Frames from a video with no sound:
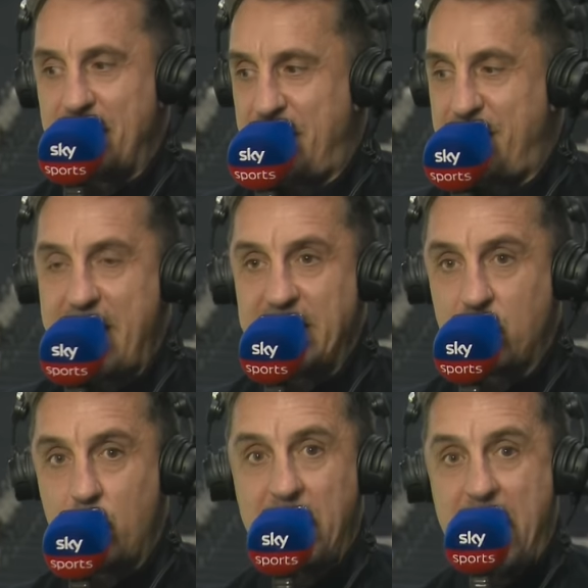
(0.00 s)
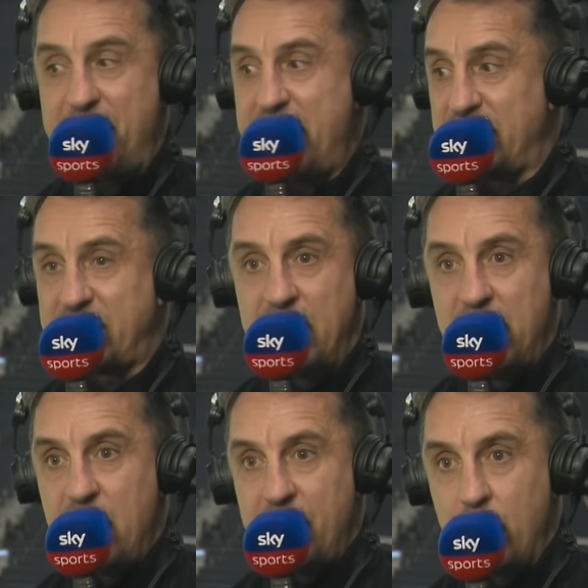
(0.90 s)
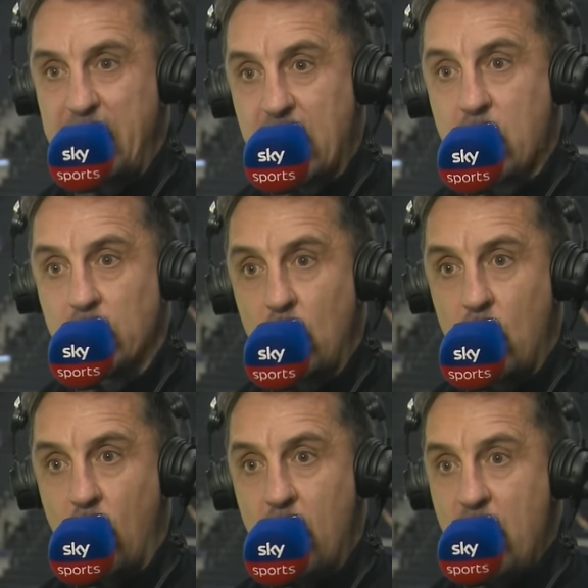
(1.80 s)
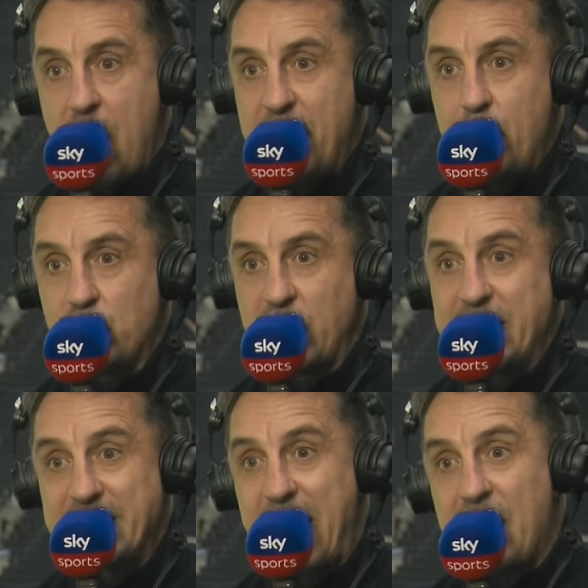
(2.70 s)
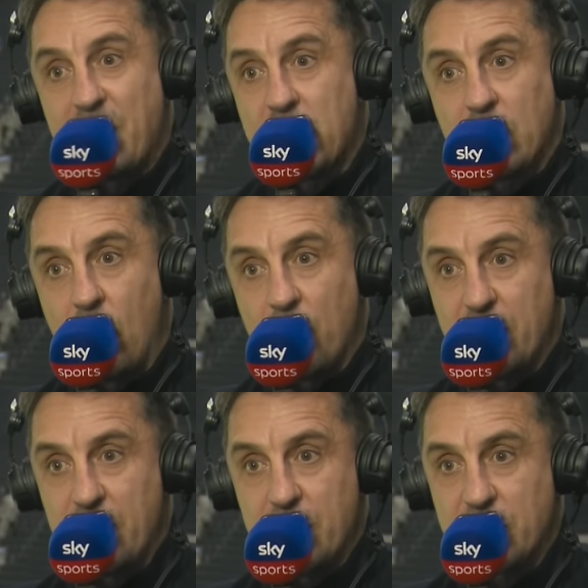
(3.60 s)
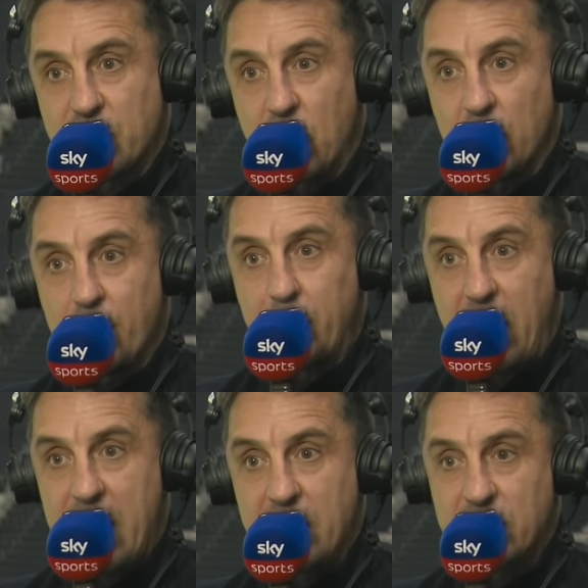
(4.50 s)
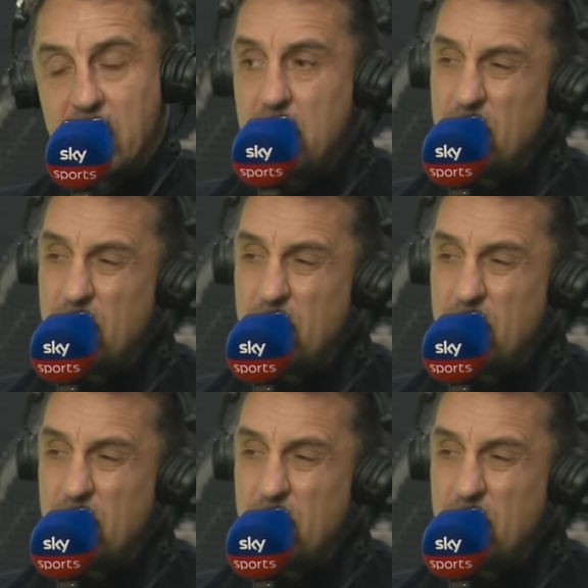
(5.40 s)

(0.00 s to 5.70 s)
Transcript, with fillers: defence that were like this. They were like a claw, and they were just inside the claw, the, the, the Tottenham players.